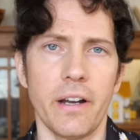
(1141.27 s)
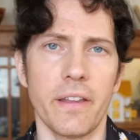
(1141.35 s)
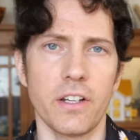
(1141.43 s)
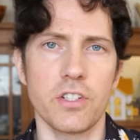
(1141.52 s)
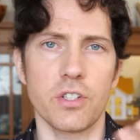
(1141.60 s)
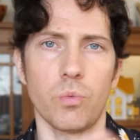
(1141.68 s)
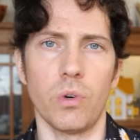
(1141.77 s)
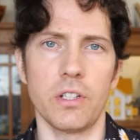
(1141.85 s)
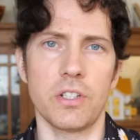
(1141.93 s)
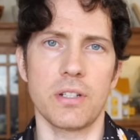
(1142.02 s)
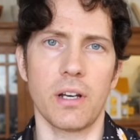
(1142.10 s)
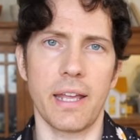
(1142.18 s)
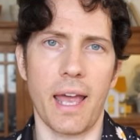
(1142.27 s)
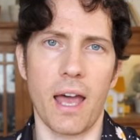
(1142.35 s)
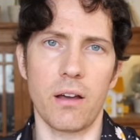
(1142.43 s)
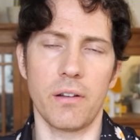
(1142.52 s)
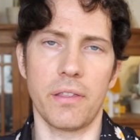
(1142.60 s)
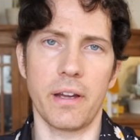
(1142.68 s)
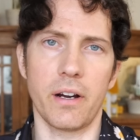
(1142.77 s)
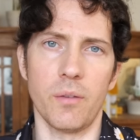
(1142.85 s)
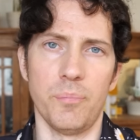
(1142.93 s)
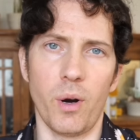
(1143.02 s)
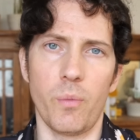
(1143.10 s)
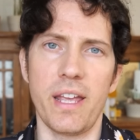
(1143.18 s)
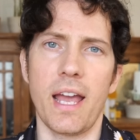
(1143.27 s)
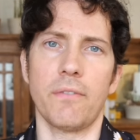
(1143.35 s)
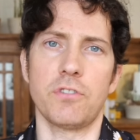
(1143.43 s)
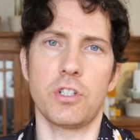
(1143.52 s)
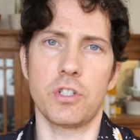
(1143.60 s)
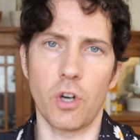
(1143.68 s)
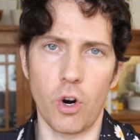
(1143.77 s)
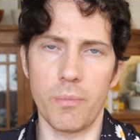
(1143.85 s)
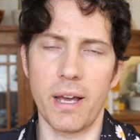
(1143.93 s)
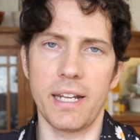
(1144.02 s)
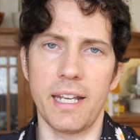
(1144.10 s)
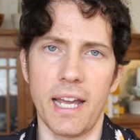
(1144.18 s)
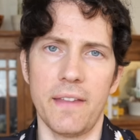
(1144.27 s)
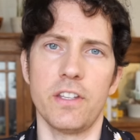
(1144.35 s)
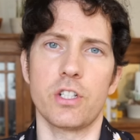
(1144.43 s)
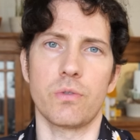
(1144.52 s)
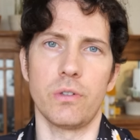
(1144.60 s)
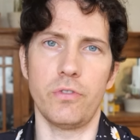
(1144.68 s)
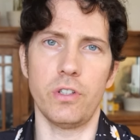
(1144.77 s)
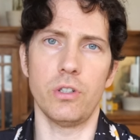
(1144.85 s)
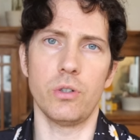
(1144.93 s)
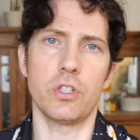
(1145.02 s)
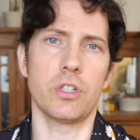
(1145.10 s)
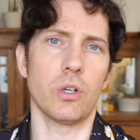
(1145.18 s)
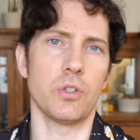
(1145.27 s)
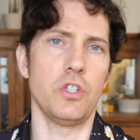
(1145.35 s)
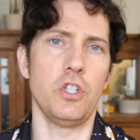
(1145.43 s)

Now that's just one study out there, but we have so many and this review shows